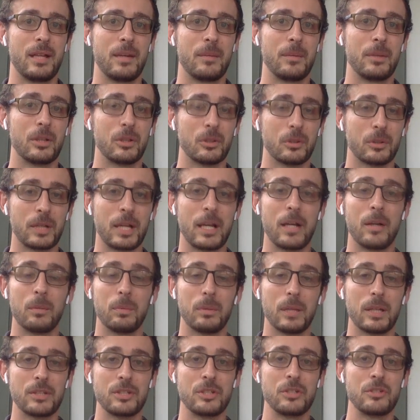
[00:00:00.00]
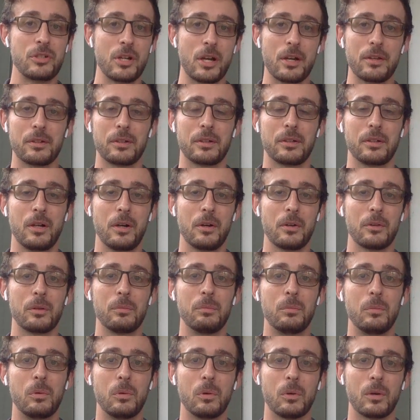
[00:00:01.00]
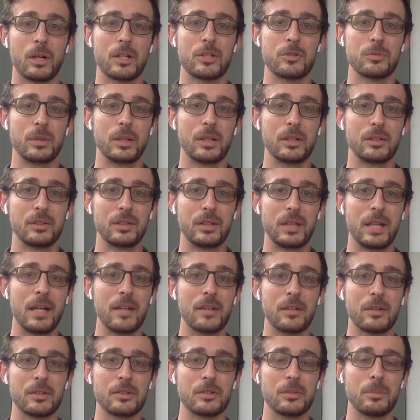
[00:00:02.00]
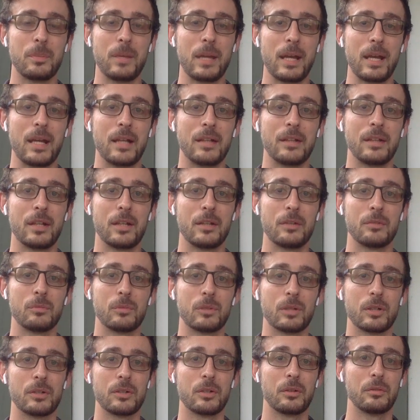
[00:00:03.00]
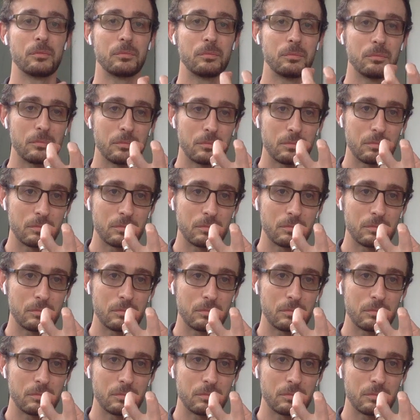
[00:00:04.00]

And we can learn how to bless each other all the more as we get together as a band and we're a